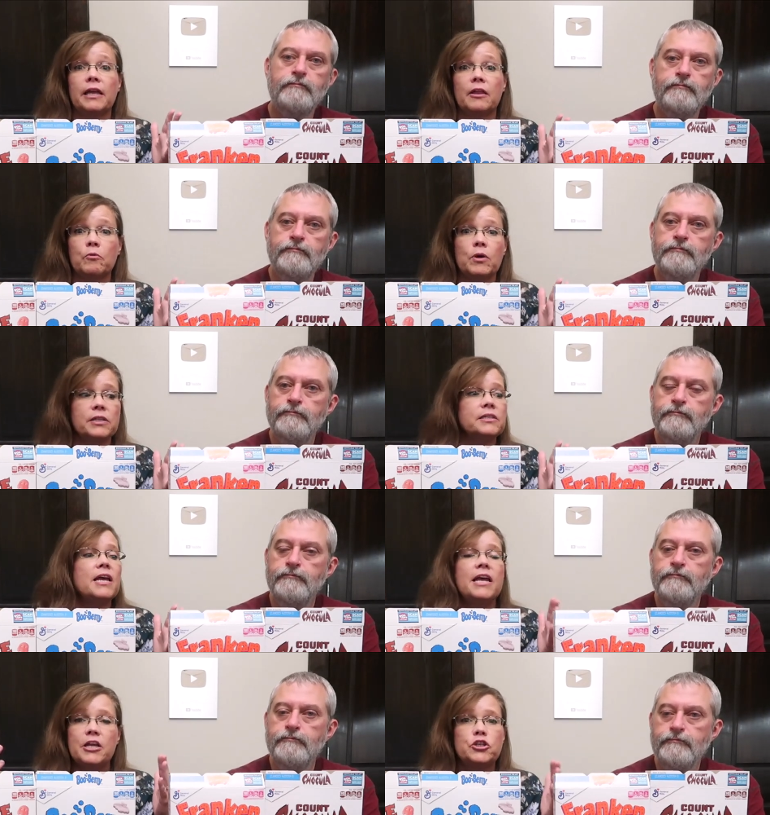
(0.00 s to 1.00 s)
Speaker 1: the other ones.
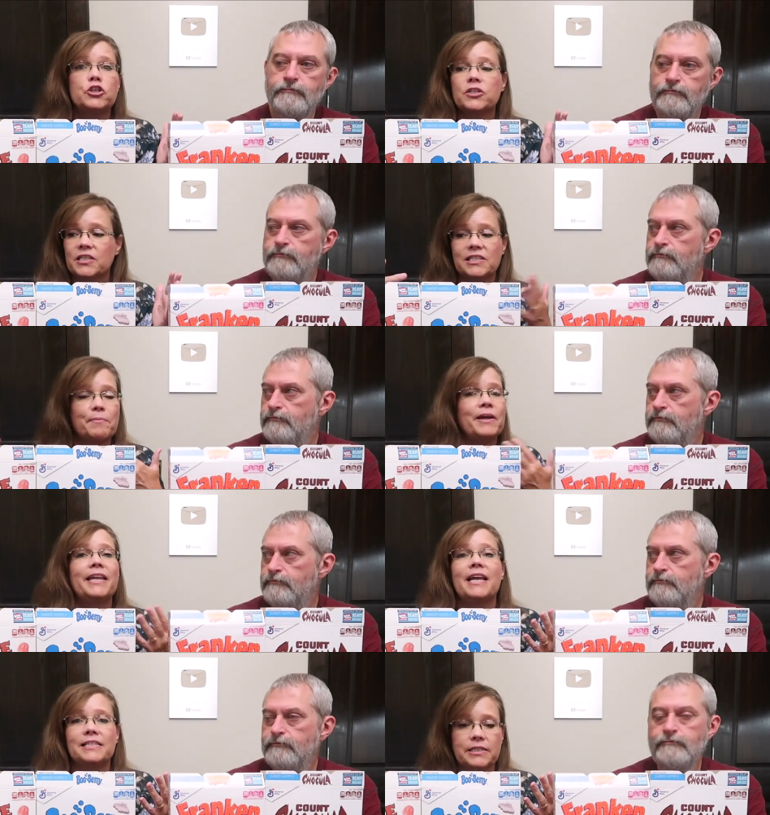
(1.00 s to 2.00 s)
It's just that somebody
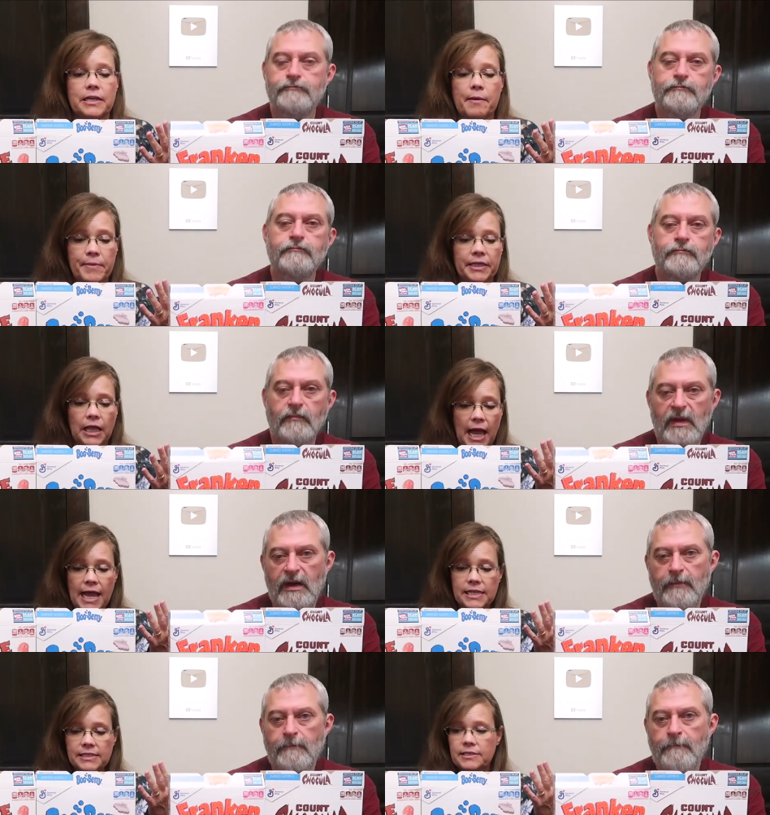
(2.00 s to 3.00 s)
has to come in
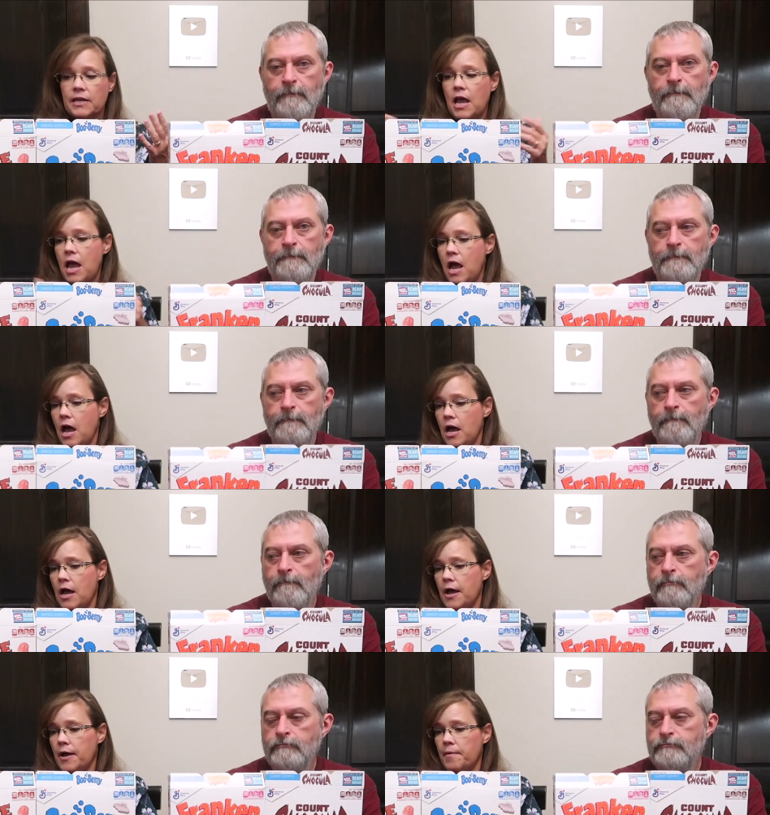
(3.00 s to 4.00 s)
last. Right.
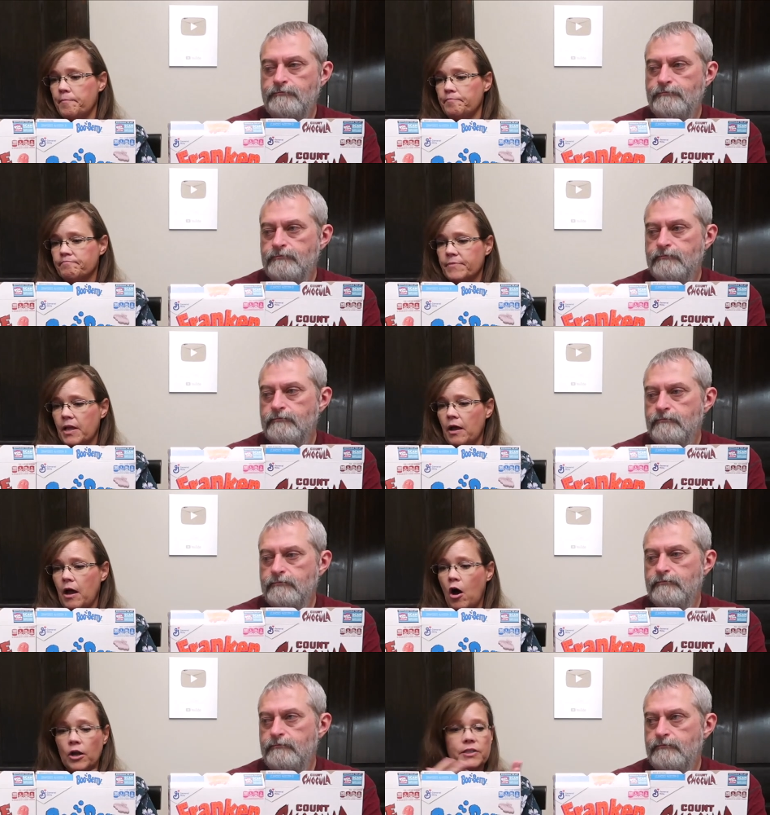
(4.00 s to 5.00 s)
Um,
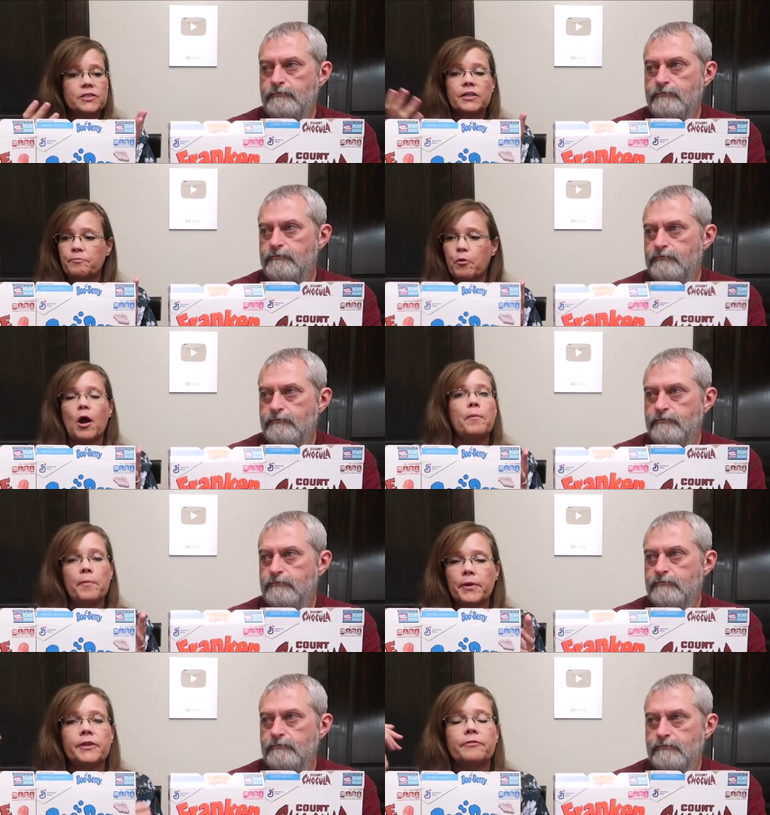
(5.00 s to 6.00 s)
honestly,
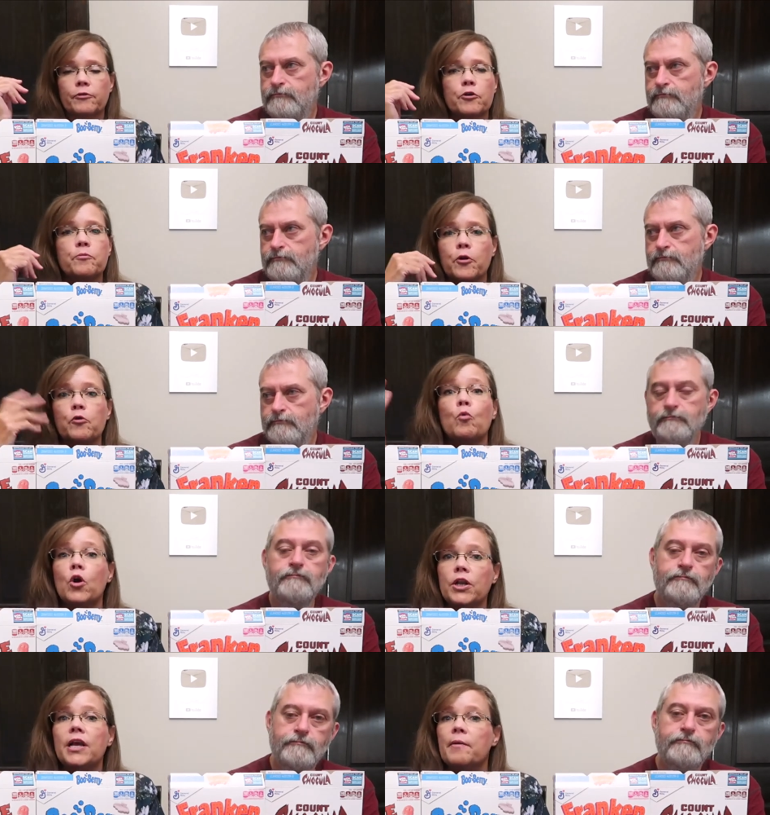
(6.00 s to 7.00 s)
probably the Frute Brute
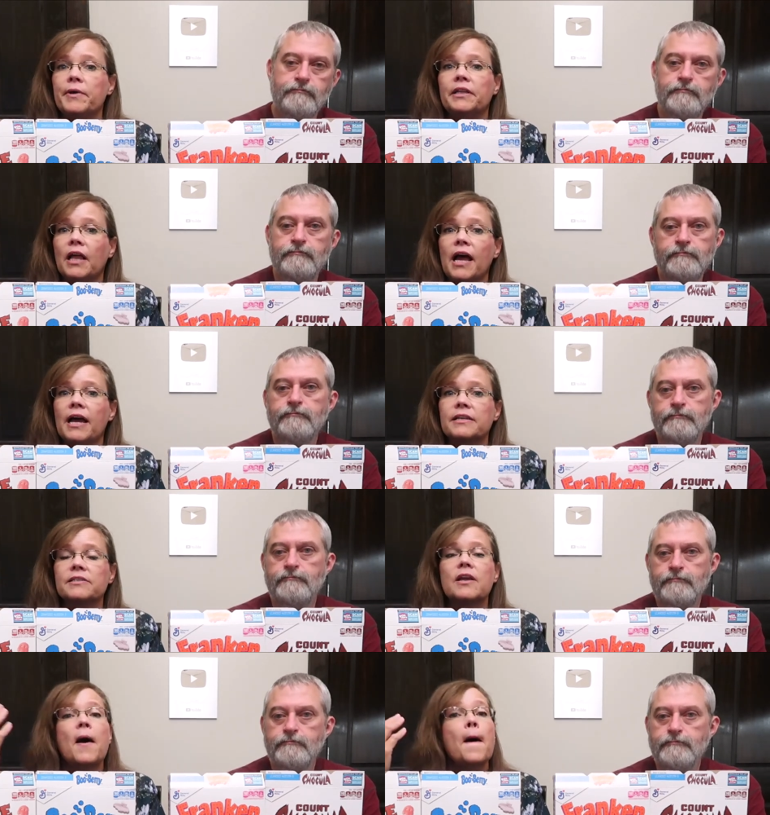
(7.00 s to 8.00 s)
would come in
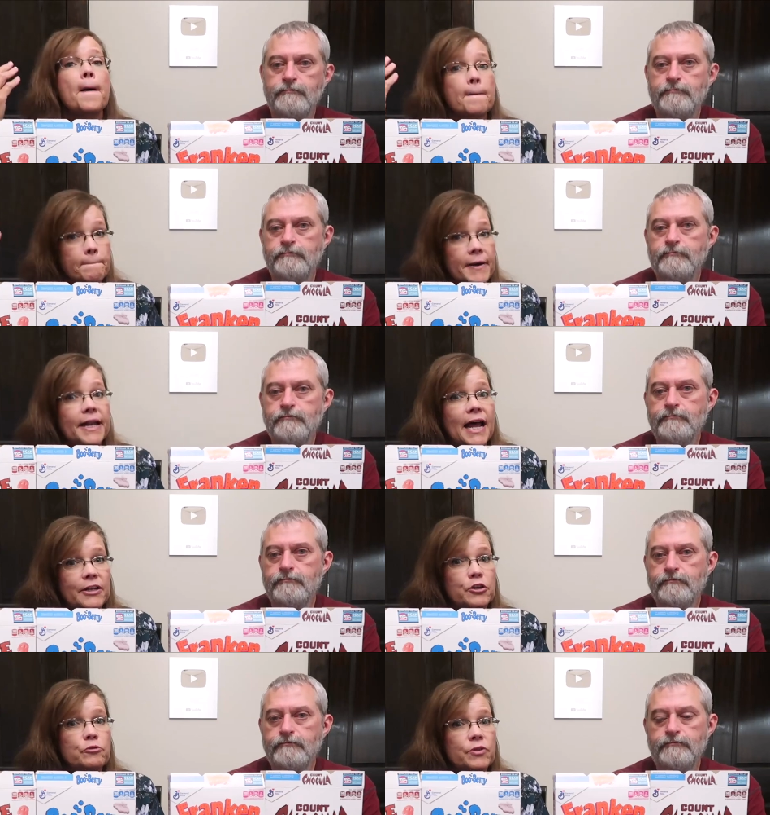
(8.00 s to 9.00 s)
last, but
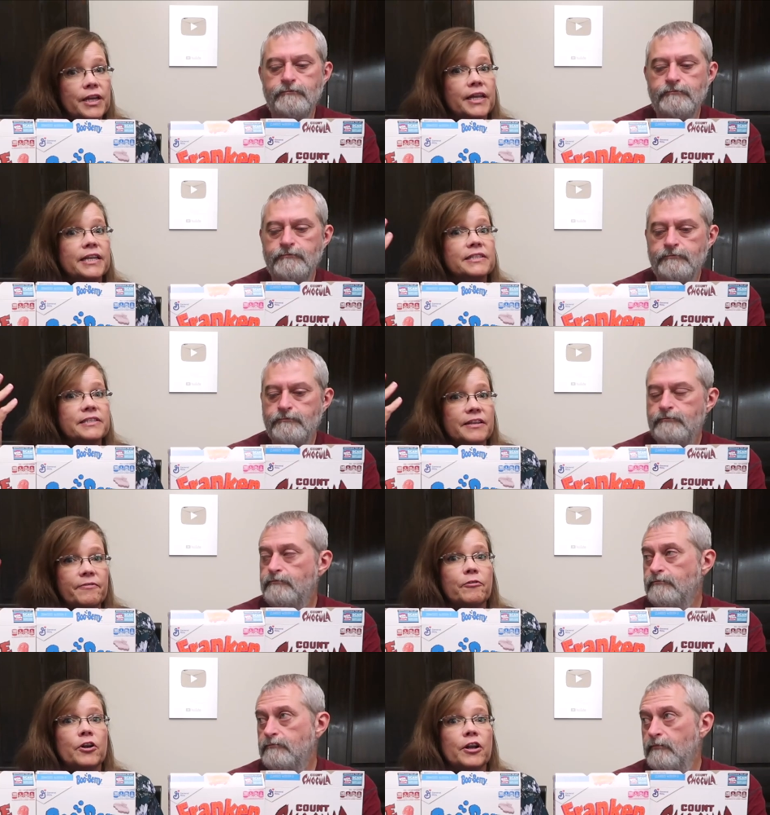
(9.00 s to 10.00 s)
I do think it's
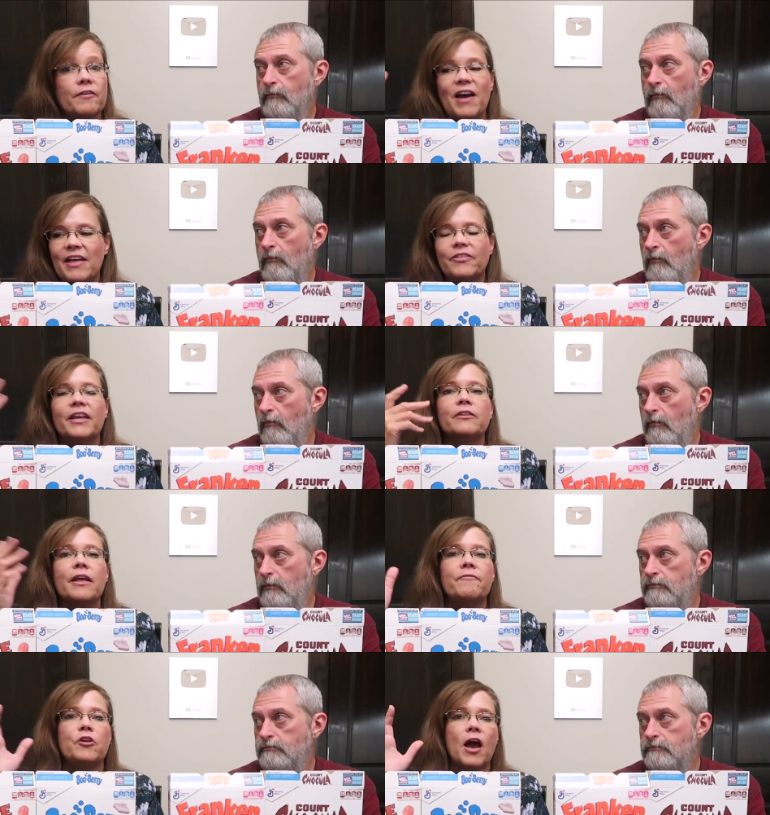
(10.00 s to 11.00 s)
different enough. I think
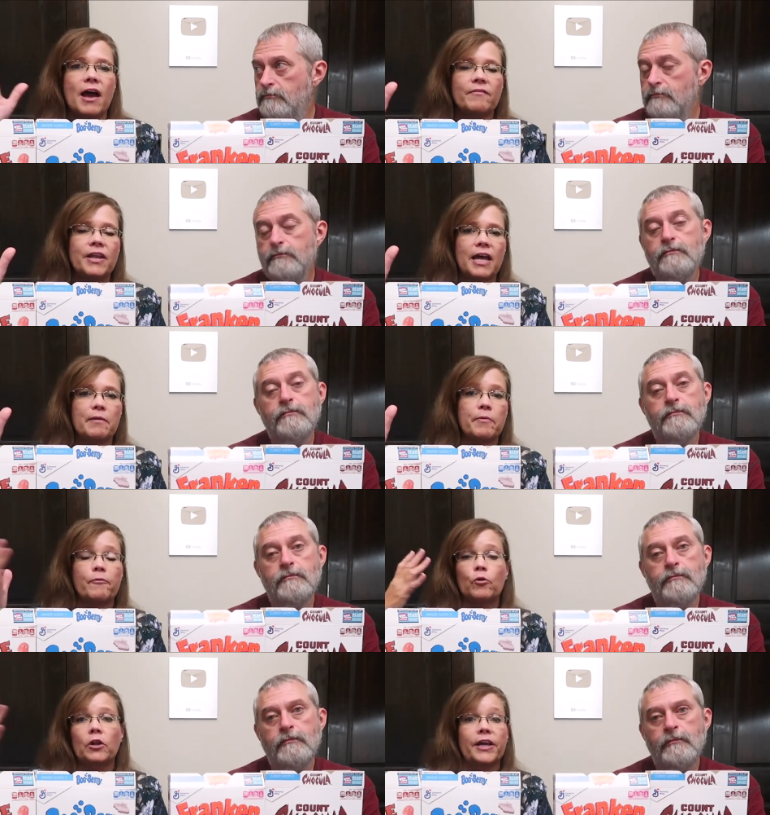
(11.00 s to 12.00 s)
if you haven't had it
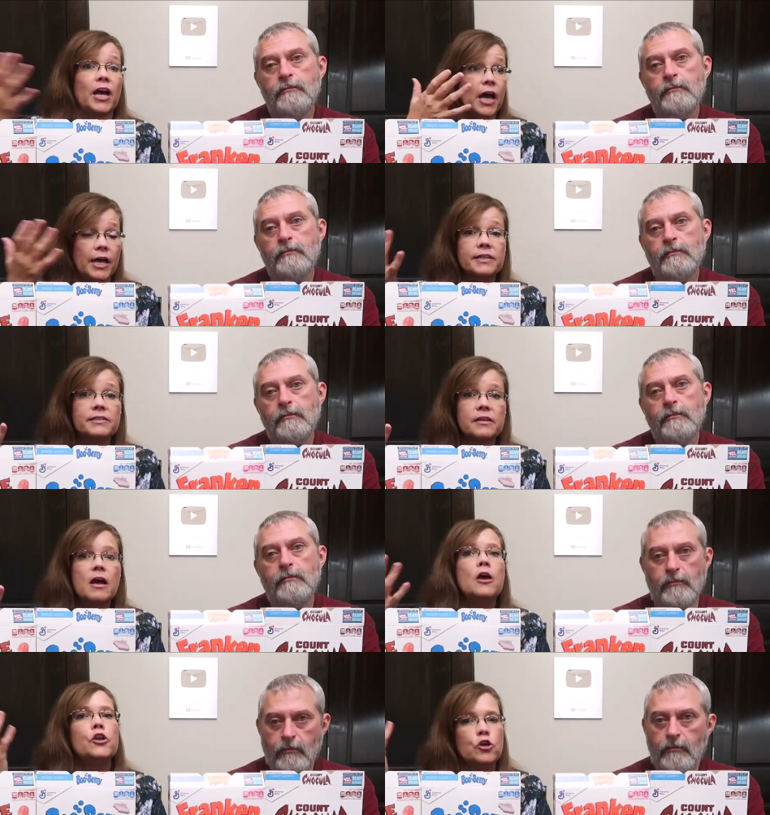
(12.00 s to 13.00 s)
before, like us
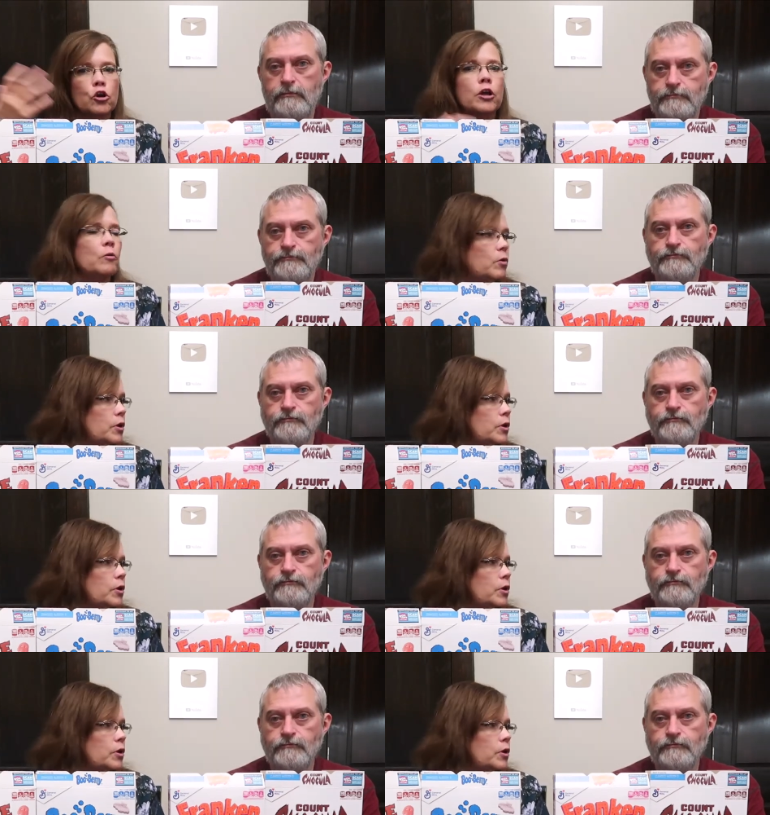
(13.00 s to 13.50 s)
you're gonna